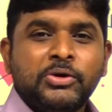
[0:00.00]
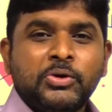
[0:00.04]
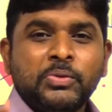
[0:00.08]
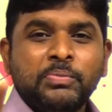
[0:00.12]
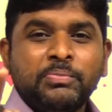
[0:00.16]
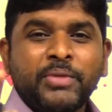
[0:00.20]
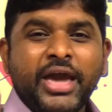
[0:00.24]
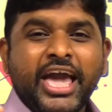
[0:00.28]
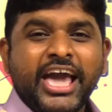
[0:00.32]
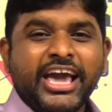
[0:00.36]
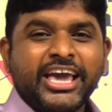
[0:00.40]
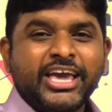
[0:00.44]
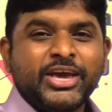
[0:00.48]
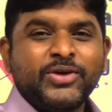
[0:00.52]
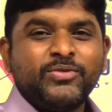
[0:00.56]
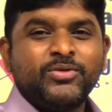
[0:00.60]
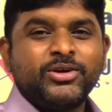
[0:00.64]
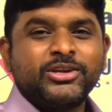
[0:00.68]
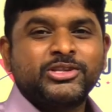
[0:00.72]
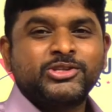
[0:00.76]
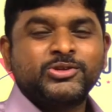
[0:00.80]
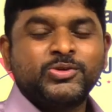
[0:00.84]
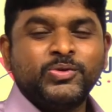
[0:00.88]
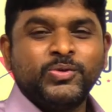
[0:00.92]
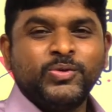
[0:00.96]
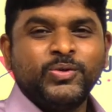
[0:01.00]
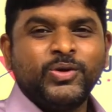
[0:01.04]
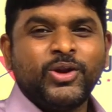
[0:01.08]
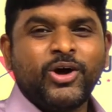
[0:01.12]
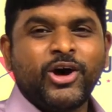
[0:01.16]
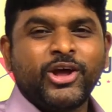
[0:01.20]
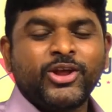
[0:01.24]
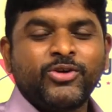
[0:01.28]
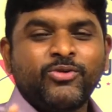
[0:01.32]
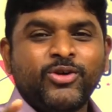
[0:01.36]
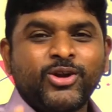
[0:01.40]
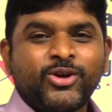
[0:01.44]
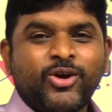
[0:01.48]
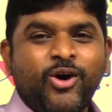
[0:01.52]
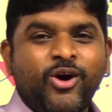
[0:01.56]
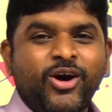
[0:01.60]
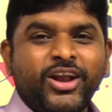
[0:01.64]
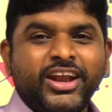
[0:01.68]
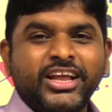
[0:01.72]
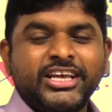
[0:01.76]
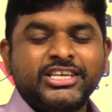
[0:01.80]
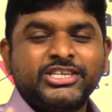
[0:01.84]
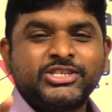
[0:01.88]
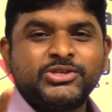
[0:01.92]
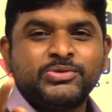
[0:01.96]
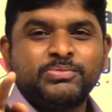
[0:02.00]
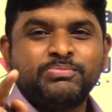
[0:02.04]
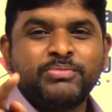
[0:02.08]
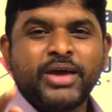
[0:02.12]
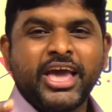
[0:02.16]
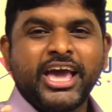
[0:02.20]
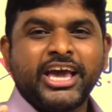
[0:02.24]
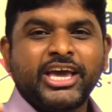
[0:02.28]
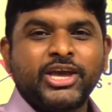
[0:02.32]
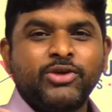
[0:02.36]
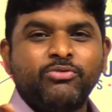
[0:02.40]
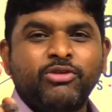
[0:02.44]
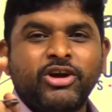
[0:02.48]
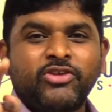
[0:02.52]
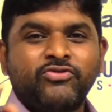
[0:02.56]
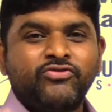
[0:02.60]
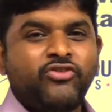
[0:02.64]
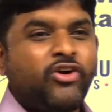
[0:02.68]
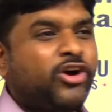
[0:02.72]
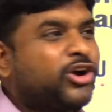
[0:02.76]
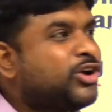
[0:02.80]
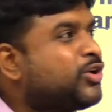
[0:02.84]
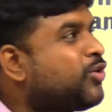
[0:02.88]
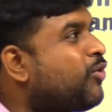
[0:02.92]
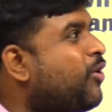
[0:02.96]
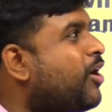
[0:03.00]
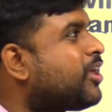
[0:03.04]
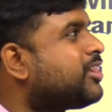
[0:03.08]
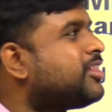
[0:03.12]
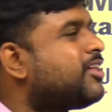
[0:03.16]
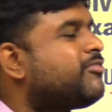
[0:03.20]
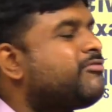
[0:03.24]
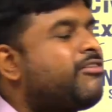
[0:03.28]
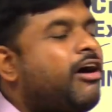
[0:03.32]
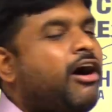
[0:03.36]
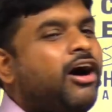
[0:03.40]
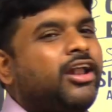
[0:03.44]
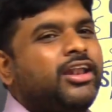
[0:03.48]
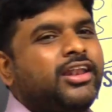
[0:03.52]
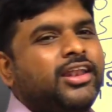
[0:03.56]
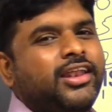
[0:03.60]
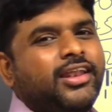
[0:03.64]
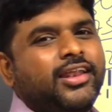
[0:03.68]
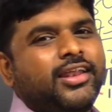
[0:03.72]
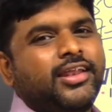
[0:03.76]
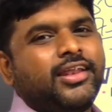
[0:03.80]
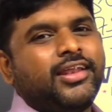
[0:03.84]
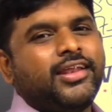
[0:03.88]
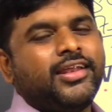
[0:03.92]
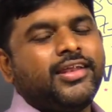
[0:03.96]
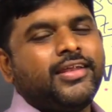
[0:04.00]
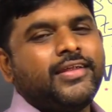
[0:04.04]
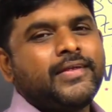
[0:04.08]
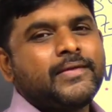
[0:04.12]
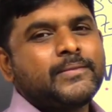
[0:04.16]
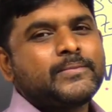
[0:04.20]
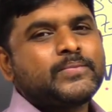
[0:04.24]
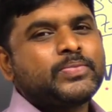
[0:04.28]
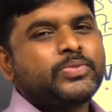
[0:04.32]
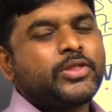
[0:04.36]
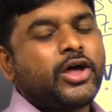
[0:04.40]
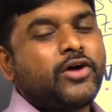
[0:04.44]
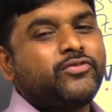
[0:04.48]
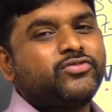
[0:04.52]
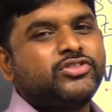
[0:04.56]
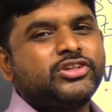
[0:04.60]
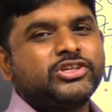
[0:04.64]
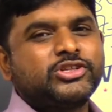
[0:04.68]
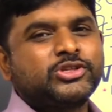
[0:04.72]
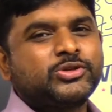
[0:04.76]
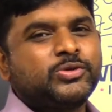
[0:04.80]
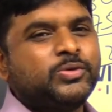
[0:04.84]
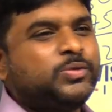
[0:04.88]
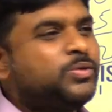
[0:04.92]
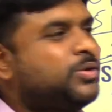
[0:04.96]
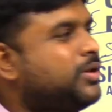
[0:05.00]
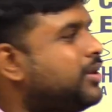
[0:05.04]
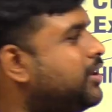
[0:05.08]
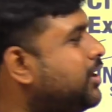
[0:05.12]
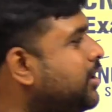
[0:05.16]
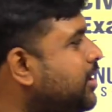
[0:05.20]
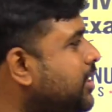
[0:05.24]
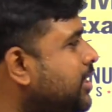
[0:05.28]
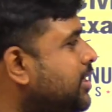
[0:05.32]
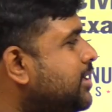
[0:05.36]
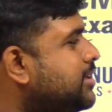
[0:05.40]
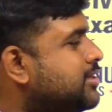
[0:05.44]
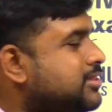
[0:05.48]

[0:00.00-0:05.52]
To make your school or your college, to make your photo on the wall of the school.